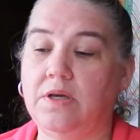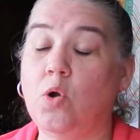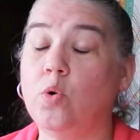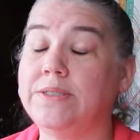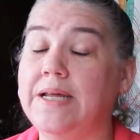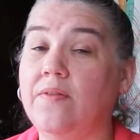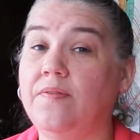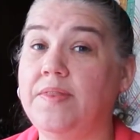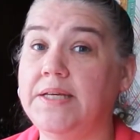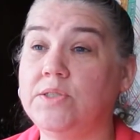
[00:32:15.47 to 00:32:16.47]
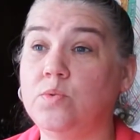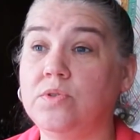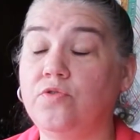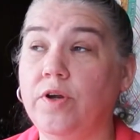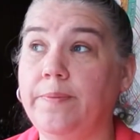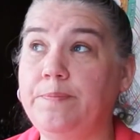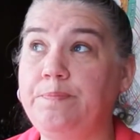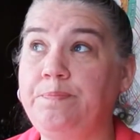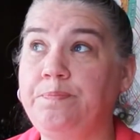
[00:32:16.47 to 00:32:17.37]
Of course, now this was from